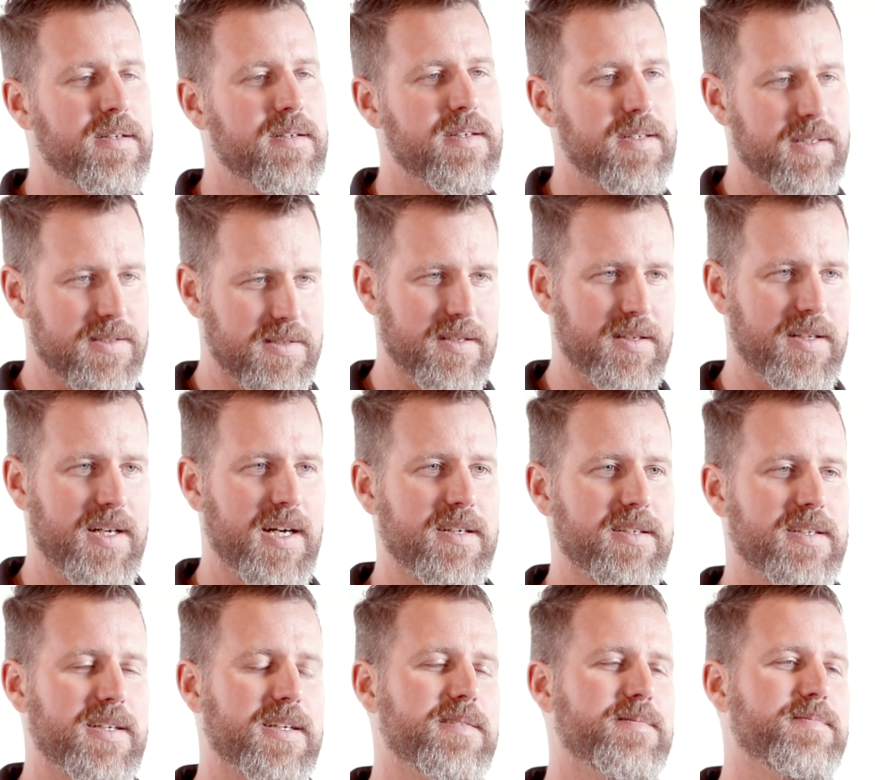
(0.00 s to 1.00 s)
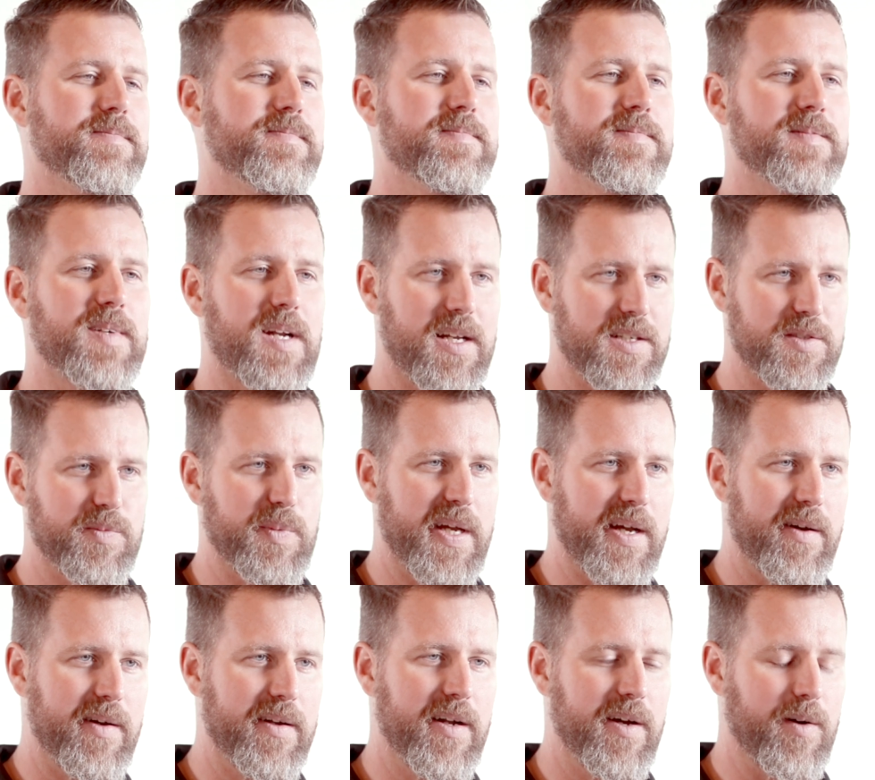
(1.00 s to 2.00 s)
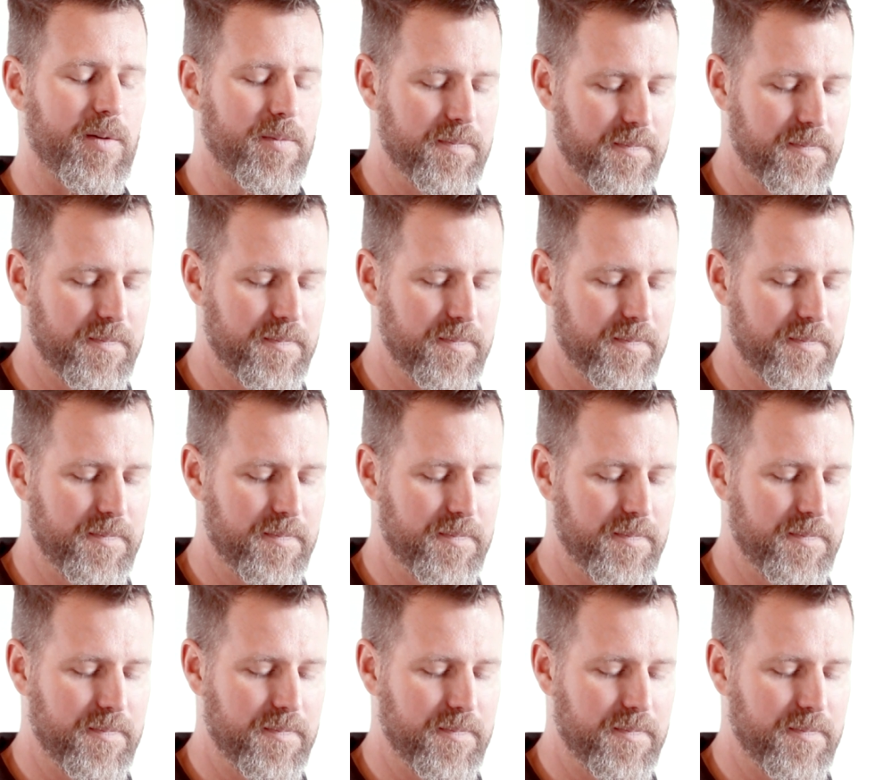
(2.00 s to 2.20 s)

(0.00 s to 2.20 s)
And it's the Loctite. Ask me how I know.